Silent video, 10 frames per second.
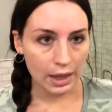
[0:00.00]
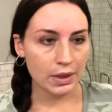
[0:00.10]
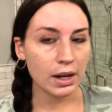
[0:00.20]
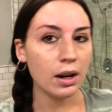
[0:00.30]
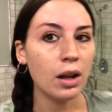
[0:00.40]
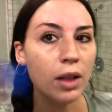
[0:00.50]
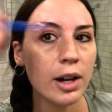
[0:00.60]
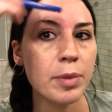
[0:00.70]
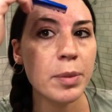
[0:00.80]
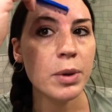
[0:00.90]
then a lot of
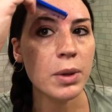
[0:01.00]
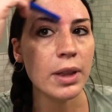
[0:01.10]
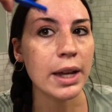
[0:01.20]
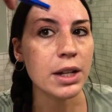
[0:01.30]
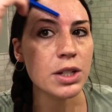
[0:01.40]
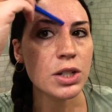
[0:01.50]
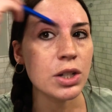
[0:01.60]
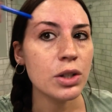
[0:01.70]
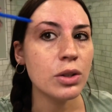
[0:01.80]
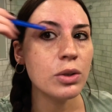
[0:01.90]
people will like
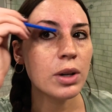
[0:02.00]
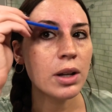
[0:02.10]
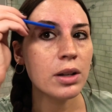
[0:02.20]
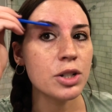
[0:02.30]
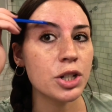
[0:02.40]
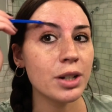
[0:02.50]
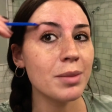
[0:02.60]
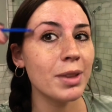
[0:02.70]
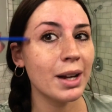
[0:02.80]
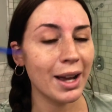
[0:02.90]
to trim
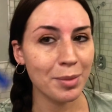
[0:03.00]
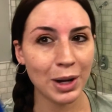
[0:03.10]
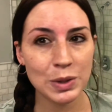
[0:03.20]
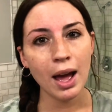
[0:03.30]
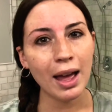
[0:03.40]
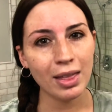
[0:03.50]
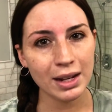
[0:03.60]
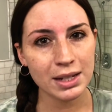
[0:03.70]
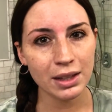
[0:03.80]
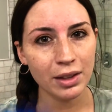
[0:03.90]
their eyebrows. I like
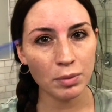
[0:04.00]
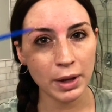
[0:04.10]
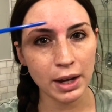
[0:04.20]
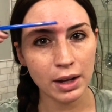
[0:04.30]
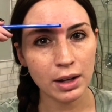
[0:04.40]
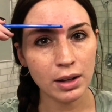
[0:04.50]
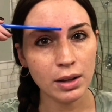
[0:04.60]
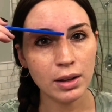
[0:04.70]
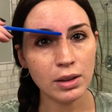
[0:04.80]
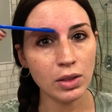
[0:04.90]
to leave mine
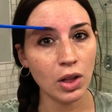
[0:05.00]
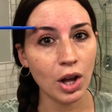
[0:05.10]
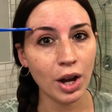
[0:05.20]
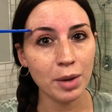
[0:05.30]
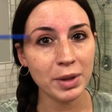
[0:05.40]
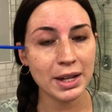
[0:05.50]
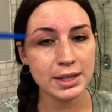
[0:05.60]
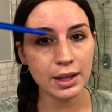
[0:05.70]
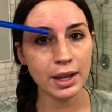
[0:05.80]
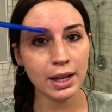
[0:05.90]
long because
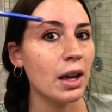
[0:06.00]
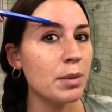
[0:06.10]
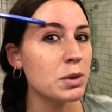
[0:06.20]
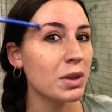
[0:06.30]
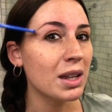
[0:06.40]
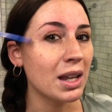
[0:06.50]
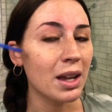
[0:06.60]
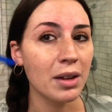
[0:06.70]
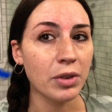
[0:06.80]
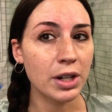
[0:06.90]
it helps with any
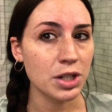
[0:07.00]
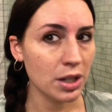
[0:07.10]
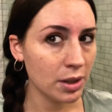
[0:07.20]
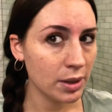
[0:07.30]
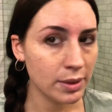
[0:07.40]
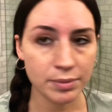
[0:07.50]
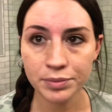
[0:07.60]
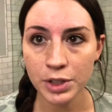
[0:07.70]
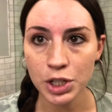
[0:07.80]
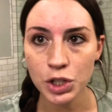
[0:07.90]
coverage
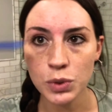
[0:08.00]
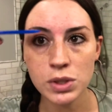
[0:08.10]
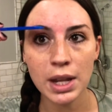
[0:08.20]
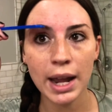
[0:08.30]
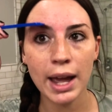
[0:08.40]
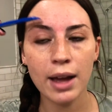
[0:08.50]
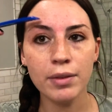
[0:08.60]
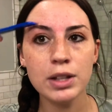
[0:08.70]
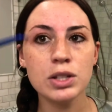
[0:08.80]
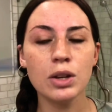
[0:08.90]
issues that I have.
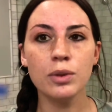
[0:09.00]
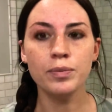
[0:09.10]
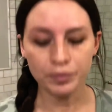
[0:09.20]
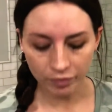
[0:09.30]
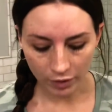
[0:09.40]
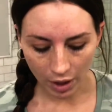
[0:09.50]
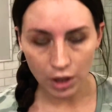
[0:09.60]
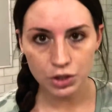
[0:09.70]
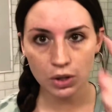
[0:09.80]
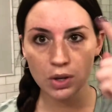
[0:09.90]
And so I'll
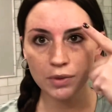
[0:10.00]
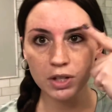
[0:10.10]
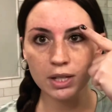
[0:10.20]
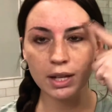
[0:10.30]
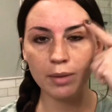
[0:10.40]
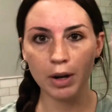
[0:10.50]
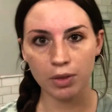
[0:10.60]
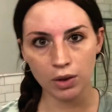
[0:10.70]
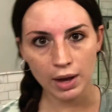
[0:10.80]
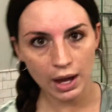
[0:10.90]
show you after this eyebrow
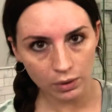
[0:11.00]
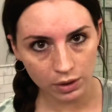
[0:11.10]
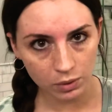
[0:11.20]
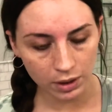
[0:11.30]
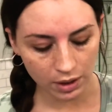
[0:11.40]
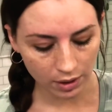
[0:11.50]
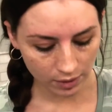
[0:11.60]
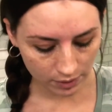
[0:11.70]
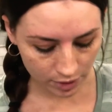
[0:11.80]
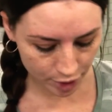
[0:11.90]
though how you would
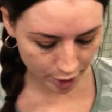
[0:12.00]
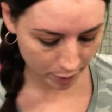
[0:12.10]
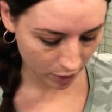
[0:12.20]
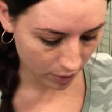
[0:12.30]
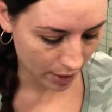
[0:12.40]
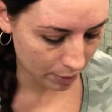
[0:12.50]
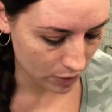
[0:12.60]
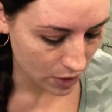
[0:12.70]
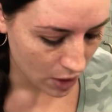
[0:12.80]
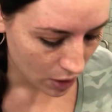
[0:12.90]
trim your own eyebrows.
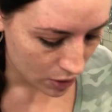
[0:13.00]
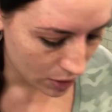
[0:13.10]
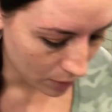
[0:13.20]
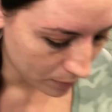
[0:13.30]
So,